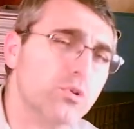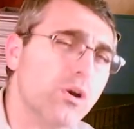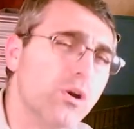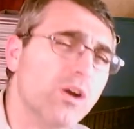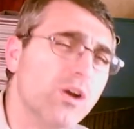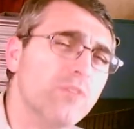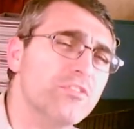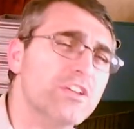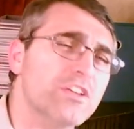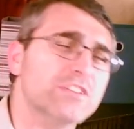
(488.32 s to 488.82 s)

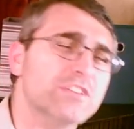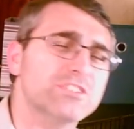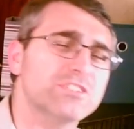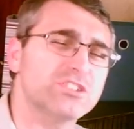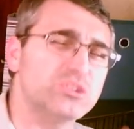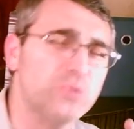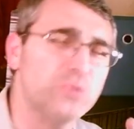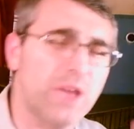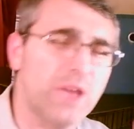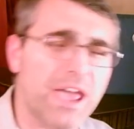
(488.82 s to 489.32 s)
of things that
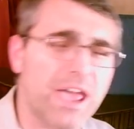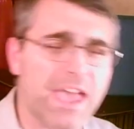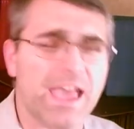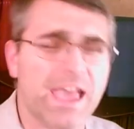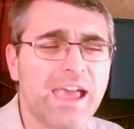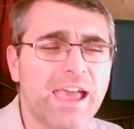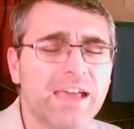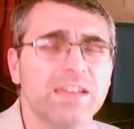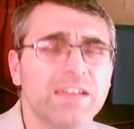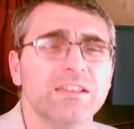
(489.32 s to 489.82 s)
you
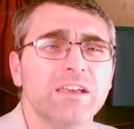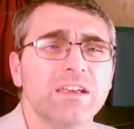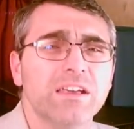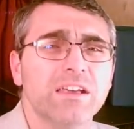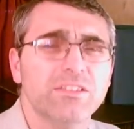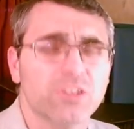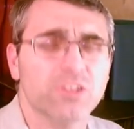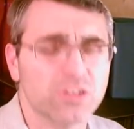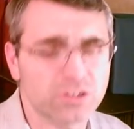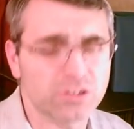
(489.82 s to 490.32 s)
add,
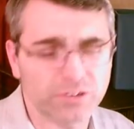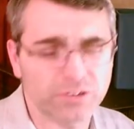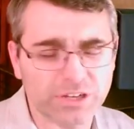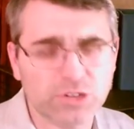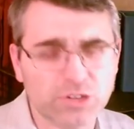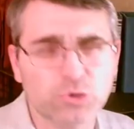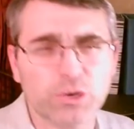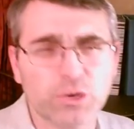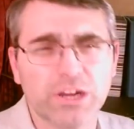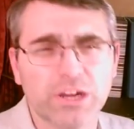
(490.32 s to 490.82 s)
the little
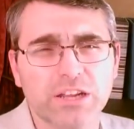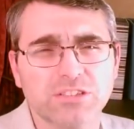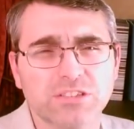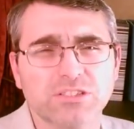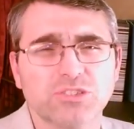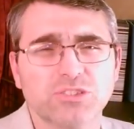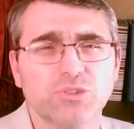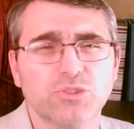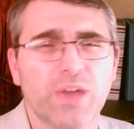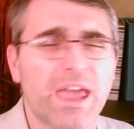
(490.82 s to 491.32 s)
ingredients
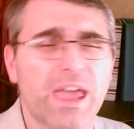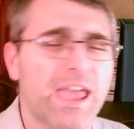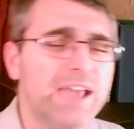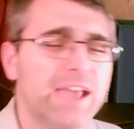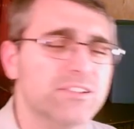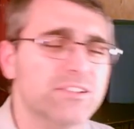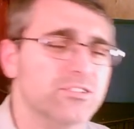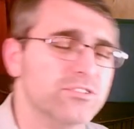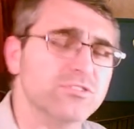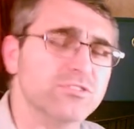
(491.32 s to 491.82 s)
that you add
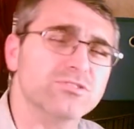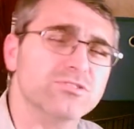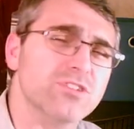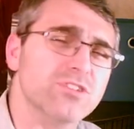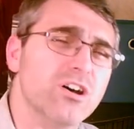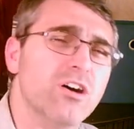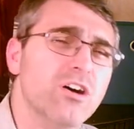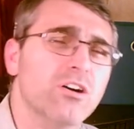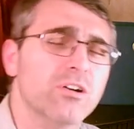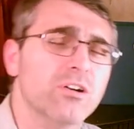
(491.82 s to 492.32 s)
to the
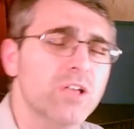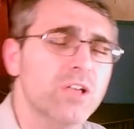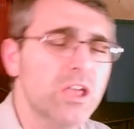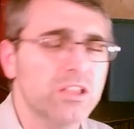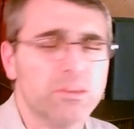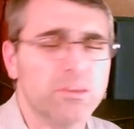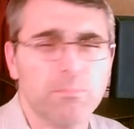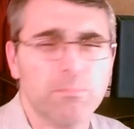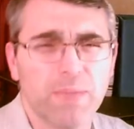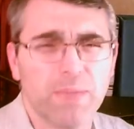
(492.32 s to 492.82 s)
song
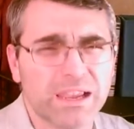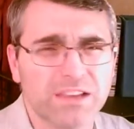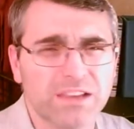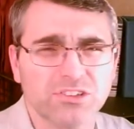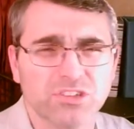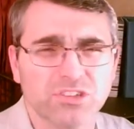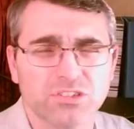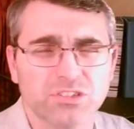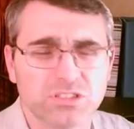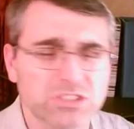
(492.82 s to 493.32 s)
to make it
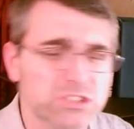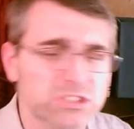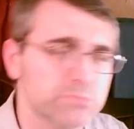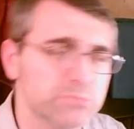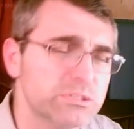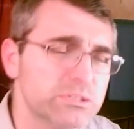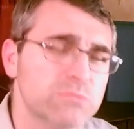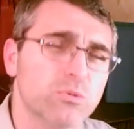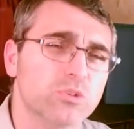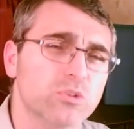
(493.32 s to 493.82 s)
just a little
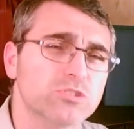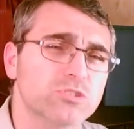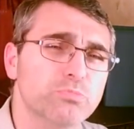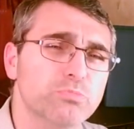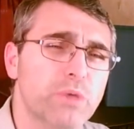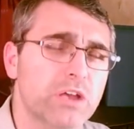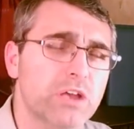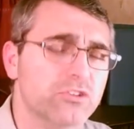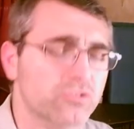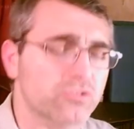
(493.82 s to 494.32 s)
bit more
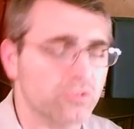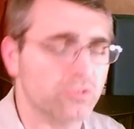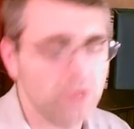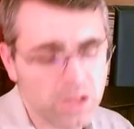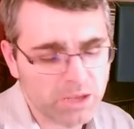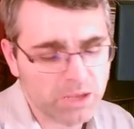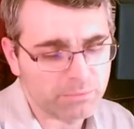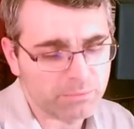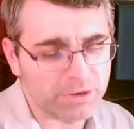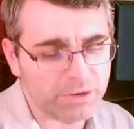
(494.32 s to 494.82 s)
special.
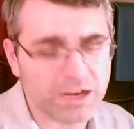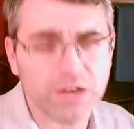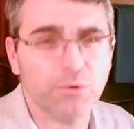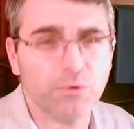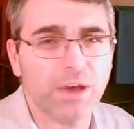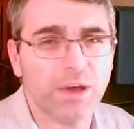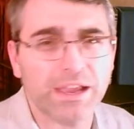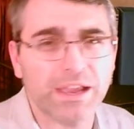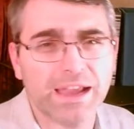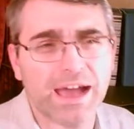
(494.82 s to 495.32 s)
But
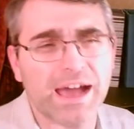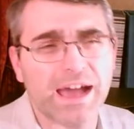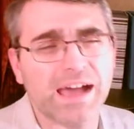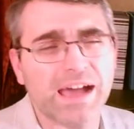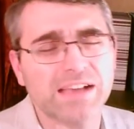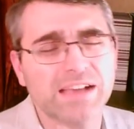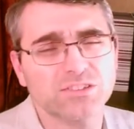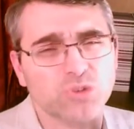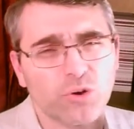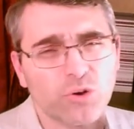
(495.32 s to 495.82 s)
anyway,
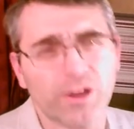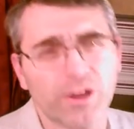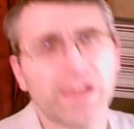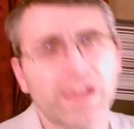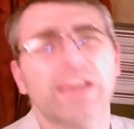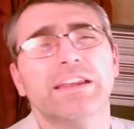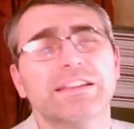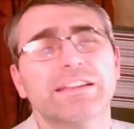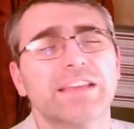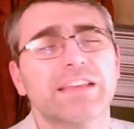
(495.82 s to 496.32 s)
guys, go ahead
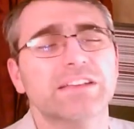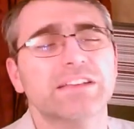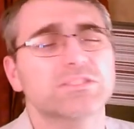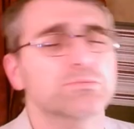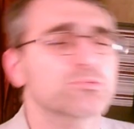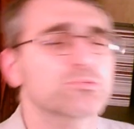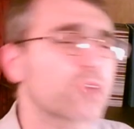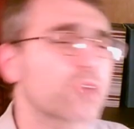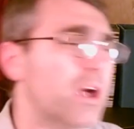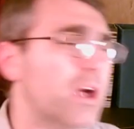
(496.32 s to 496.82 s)
and hit that
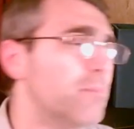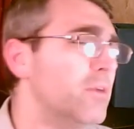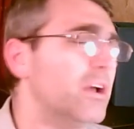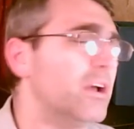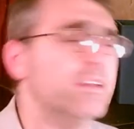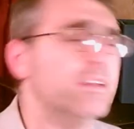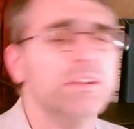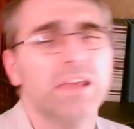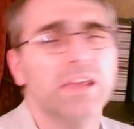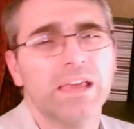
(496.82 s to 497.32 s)
subscribe
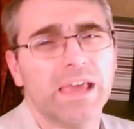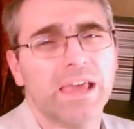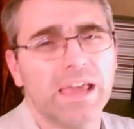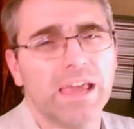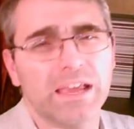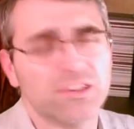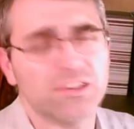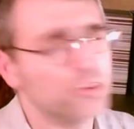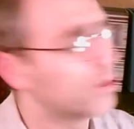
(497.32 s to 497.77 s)
button. And you know